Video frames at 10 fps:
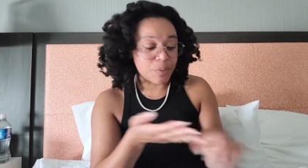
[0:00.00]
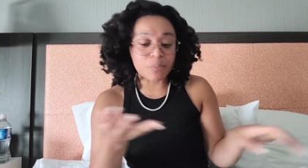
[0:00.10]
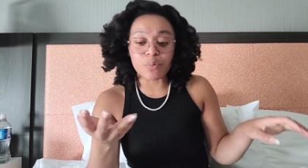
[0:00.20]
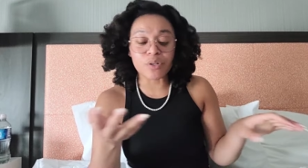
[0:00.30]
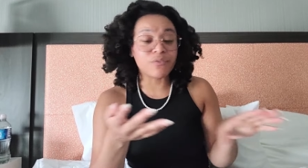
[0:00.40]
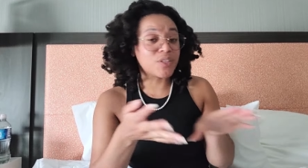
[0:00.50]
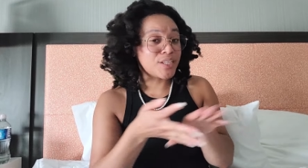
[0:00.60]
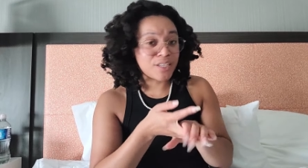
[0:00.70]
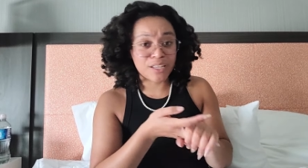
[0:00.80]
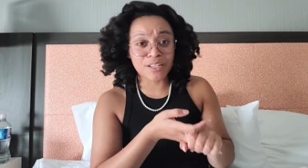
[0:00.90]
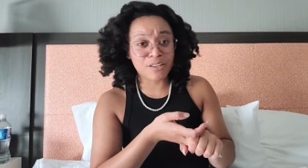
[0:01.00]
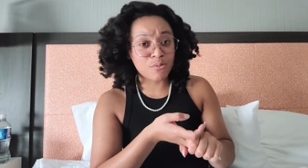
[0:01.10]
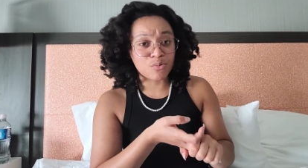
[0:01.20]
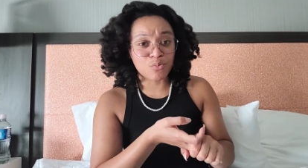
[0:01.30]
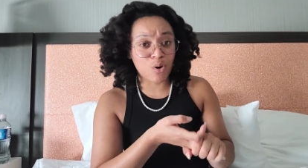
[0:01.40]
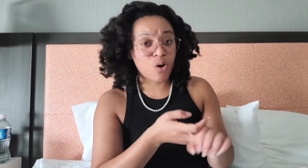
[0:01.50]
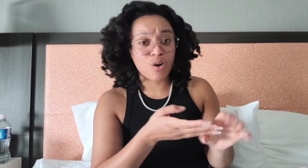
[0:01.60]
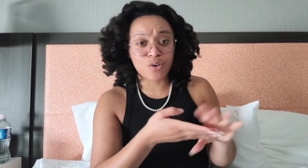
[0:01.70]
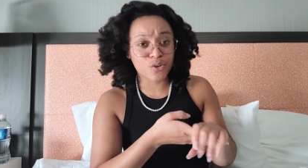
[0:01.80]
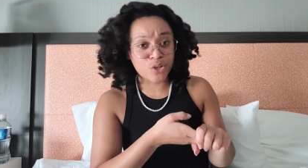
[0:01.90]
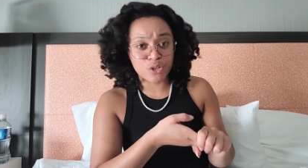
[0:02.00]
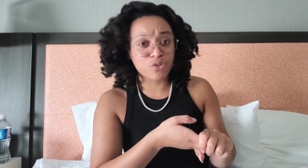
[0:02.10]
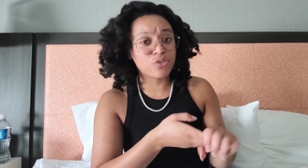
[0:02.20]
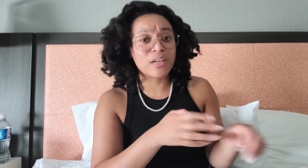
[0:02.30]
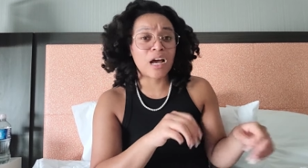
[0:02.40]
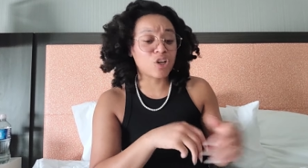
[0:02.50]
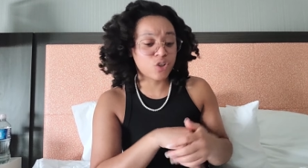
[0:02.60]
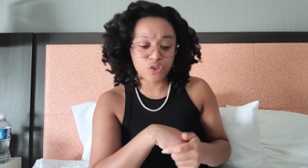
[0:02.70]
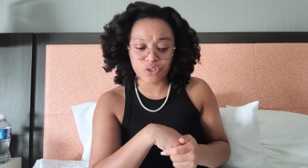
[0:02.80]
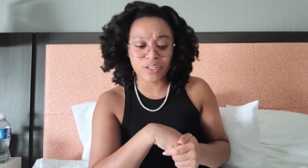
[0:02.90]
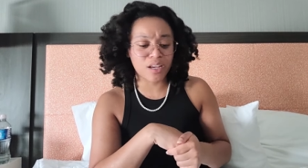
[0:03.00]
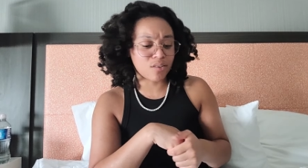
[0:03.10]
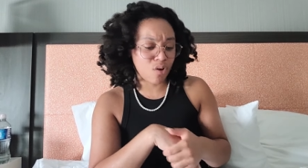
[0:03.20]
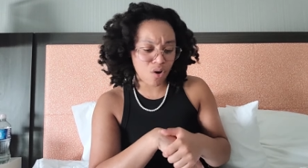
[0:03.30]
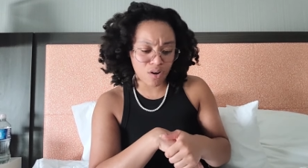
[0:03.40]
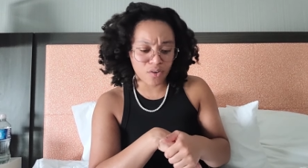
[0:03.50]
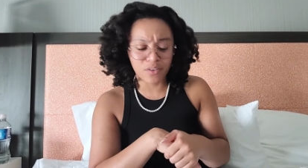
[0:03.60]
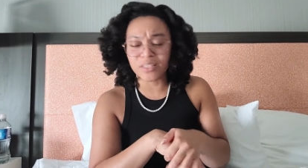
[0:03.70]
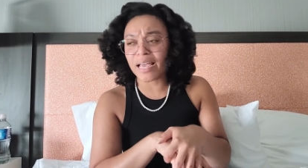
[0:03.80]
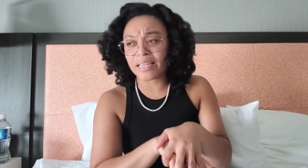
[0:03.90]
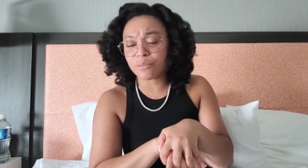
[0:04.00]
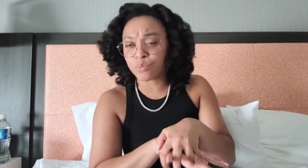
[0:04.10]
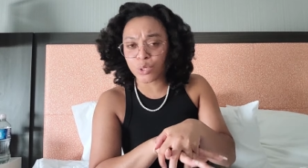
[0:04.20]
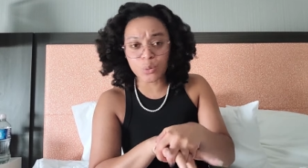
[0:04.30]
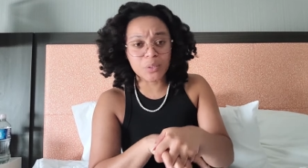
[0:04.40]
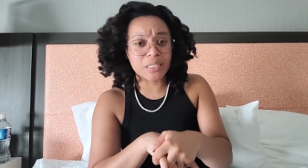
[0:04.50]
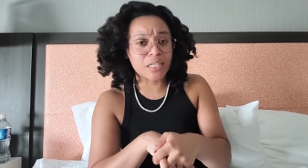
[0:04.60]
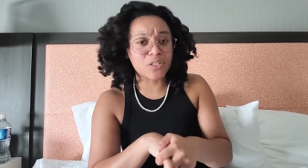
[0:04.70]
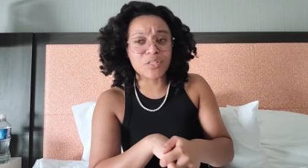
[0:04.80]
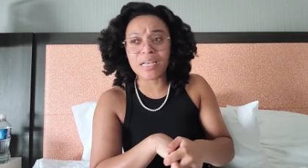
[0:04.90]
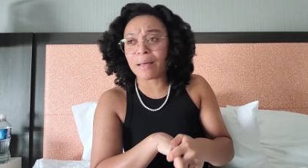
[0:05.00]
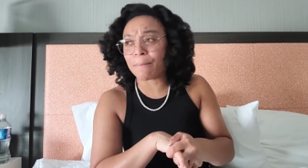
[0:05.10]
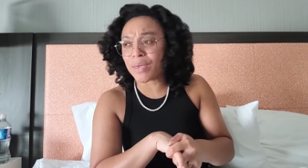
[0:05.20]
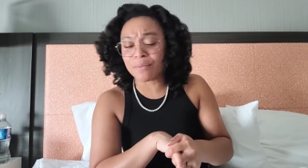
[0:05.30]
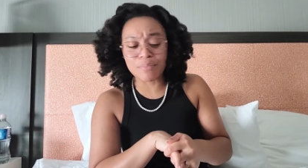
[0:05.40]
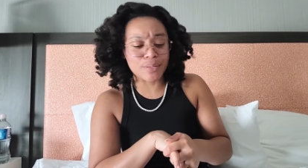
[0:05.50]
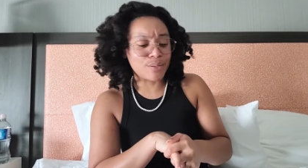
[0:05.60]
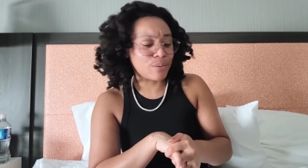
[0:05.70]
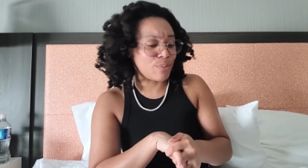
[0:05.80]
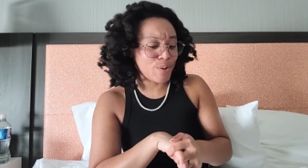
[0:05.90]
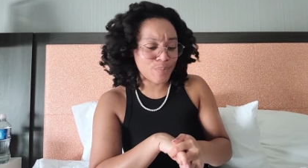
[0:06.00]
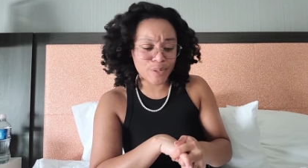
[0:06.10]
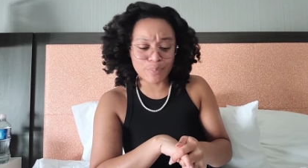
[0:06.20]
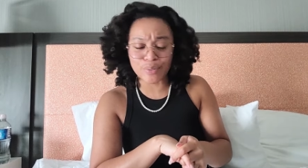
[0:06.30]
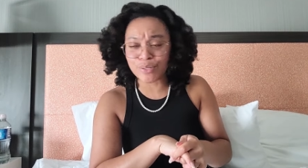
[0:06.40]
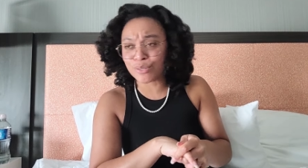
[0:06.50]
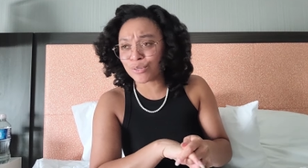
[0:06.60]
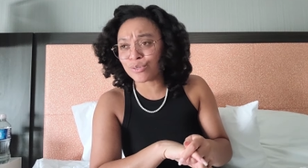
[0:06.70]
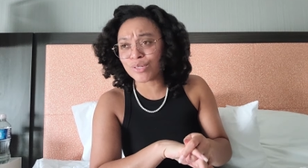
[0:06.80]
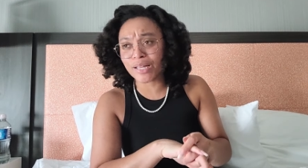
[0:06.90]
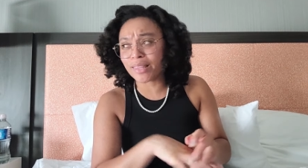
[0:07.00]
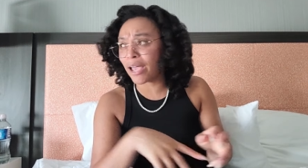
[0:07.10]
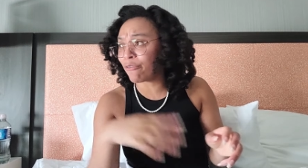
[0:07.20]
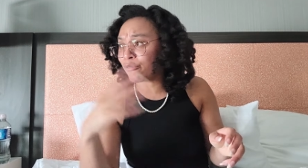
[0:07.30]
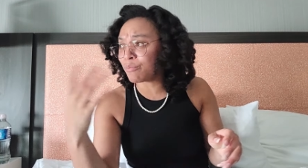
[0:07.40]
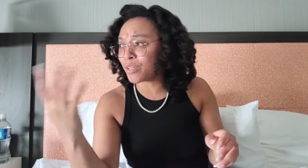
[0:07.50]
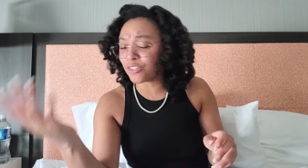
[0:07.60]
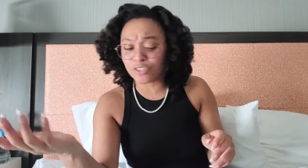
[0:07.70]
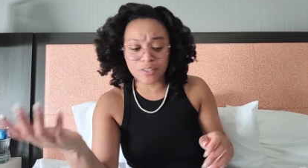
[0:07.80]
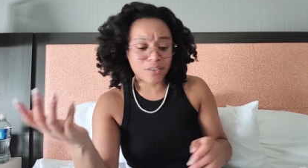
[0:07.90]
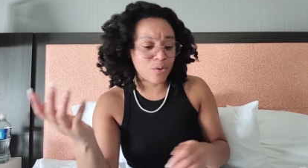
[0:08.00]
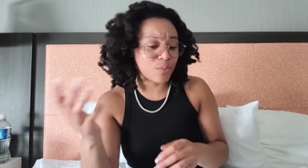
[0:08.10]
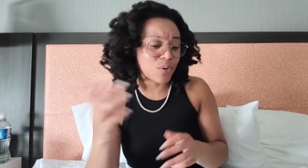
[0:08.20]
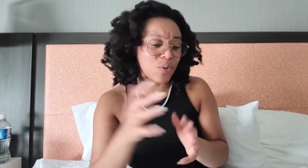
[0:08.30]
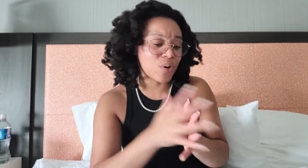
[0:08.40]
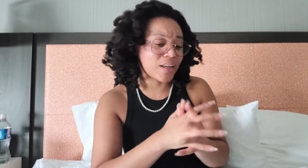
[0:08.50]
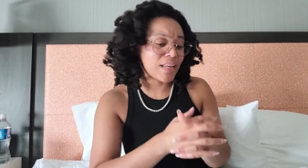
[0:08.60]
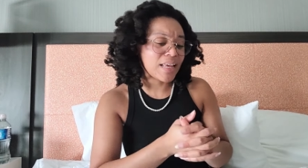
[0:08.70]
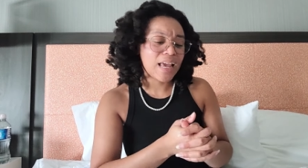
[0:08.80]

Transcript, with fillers: of people. And if you did get it, it was raw, undercooked, not good at all, lacking protein. You got men beating up women up in here. You got the alphabet agenda going on.